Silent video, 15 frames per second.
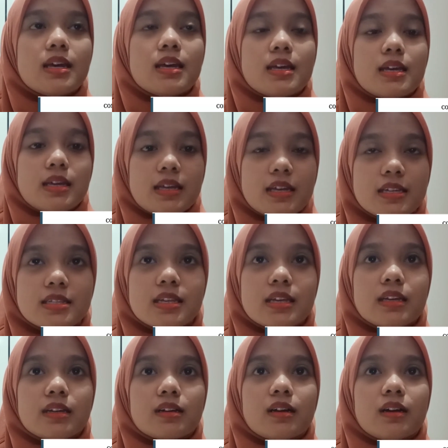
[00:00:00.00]
it
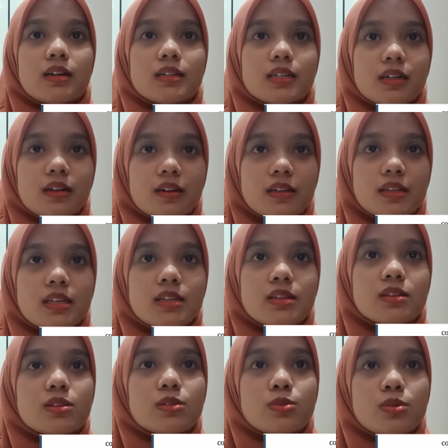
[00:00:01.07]
according
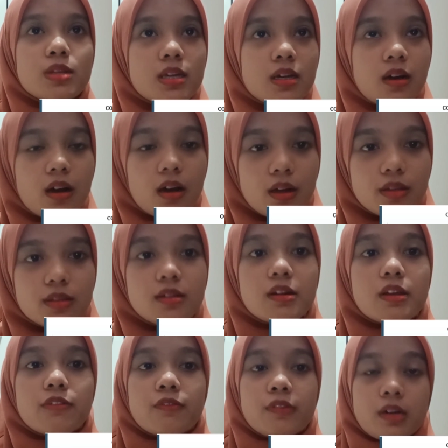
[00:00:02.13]
to their own
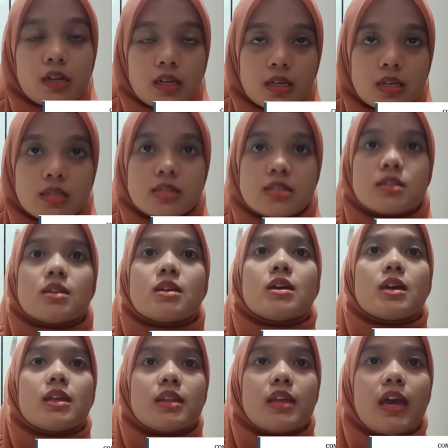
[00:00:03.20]
reference.
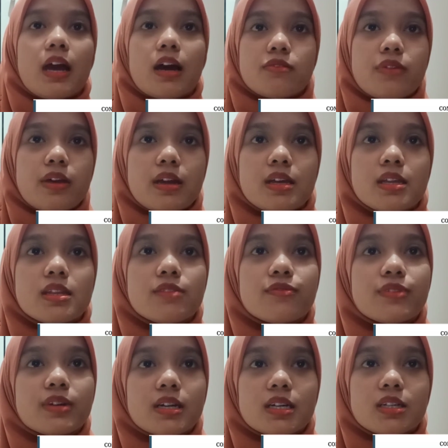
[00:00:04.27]
They are very
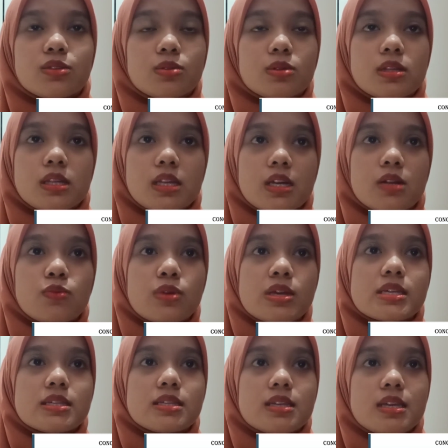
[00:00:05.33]
difficult to deal
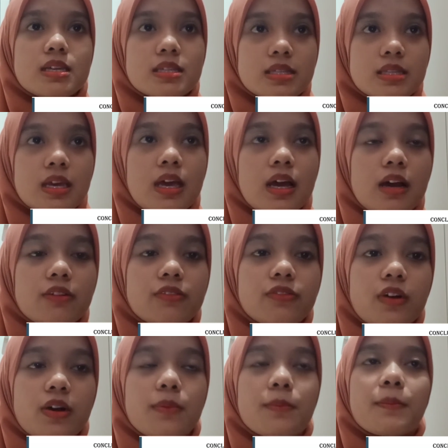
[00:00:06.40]
with since they are
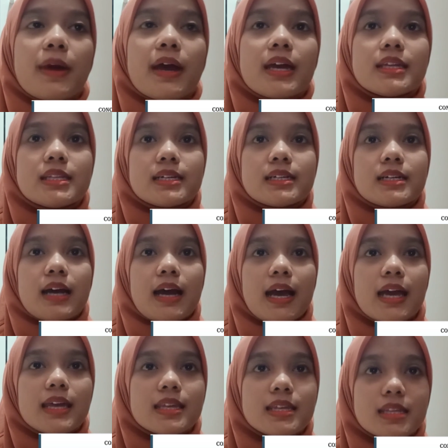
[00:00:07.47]
formed by the
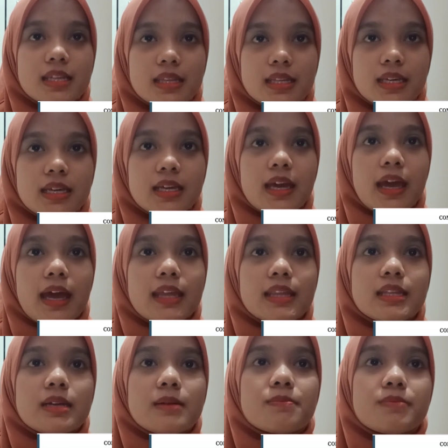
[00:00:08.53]
identity and
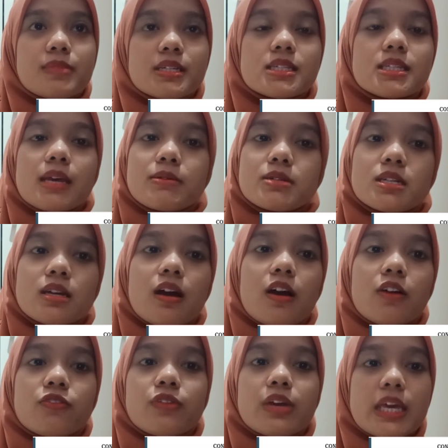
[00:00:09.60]
the perception of
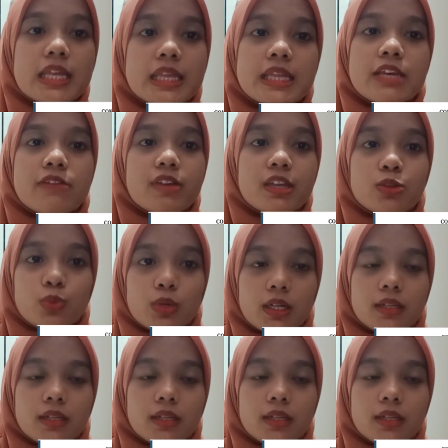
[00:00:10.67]
individuals.